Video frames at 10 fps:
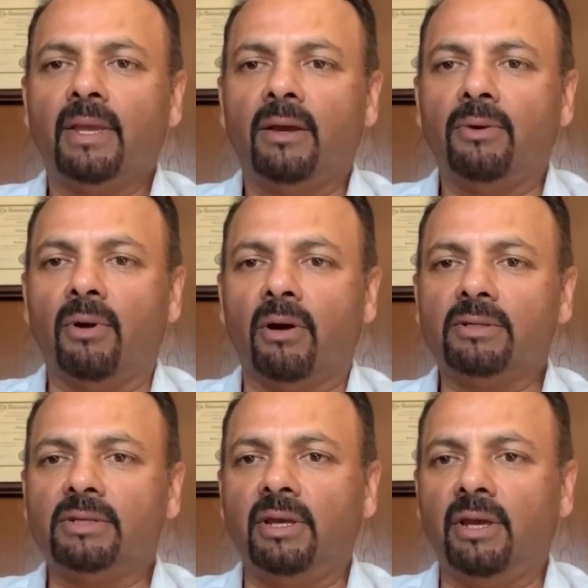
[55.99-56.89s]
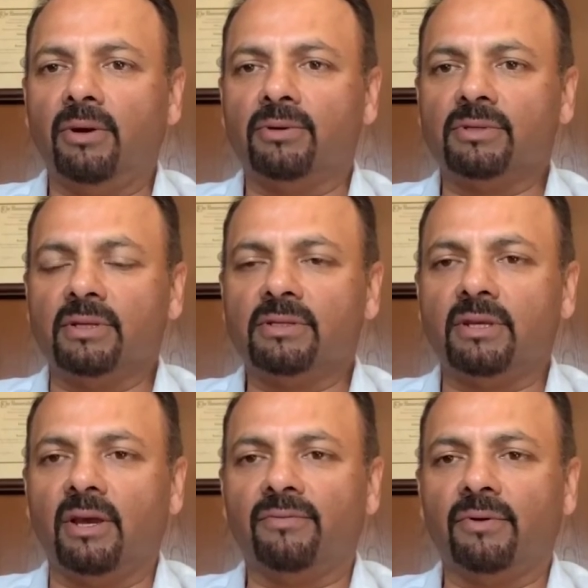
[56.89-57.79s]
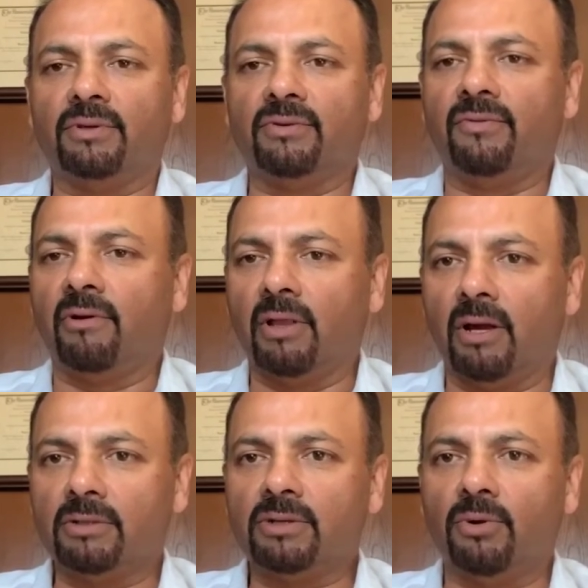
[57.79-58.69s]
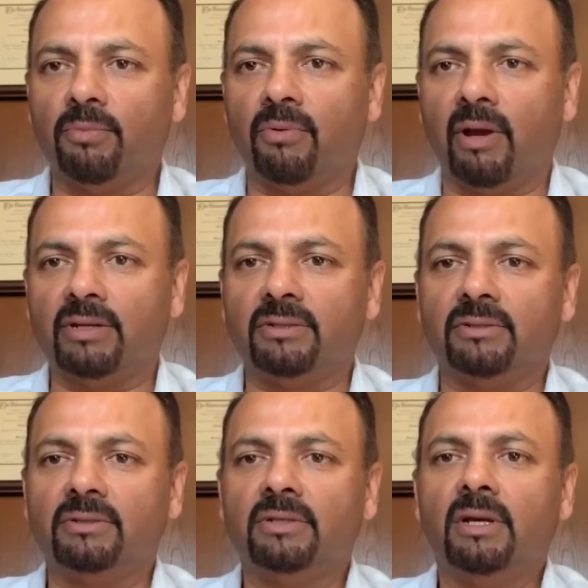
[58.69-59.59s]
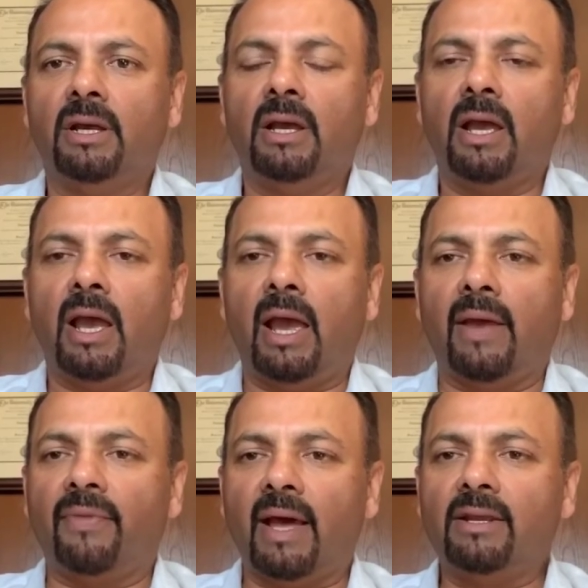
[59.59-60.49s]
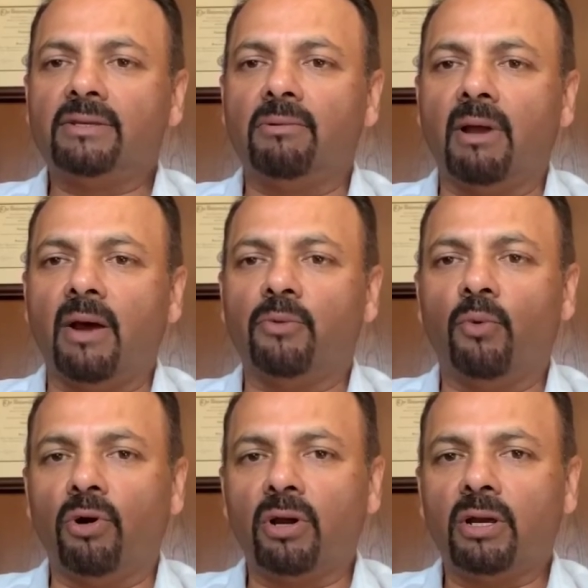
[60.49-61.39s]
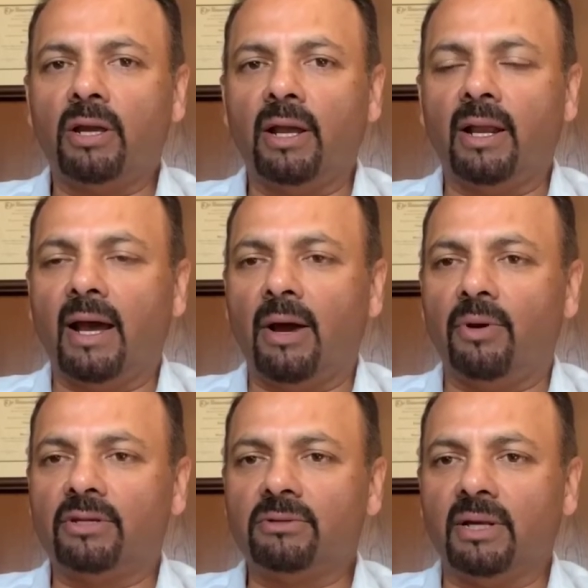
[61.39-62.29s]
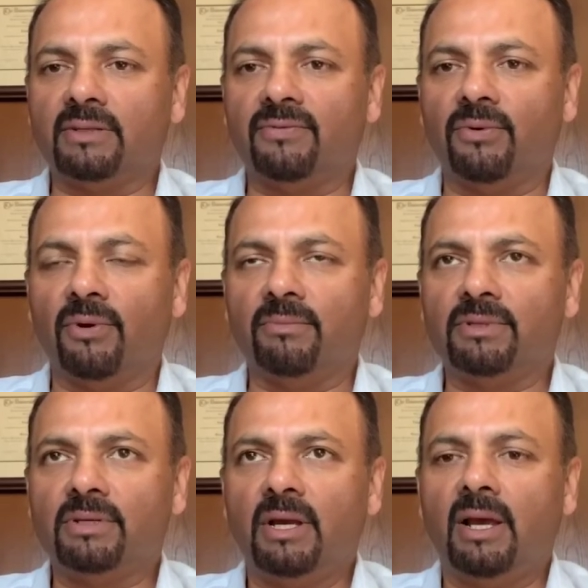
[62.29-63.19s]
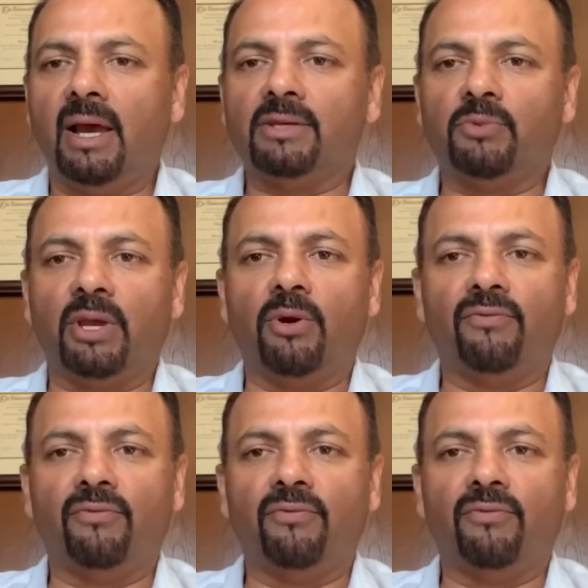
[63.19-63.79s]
who are CEOs and CFOs of very large corporations. And that is around work and how it transforms as we go